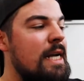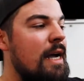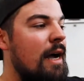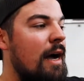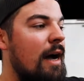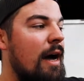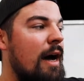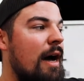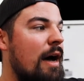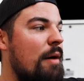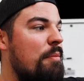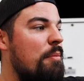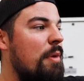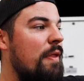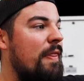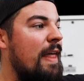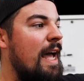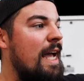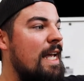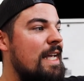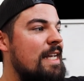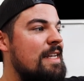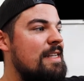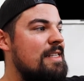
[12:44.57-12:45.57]
but
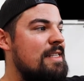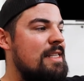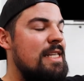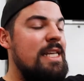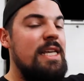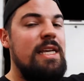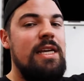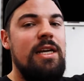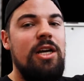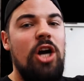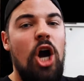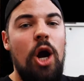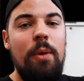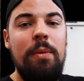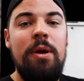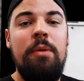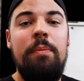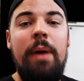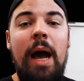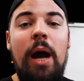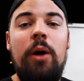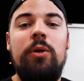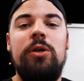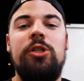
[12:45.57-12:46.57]
that is the Garmin
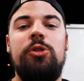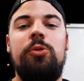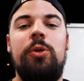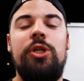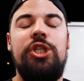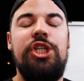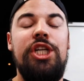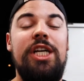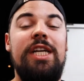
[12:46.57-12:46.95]
Power Switch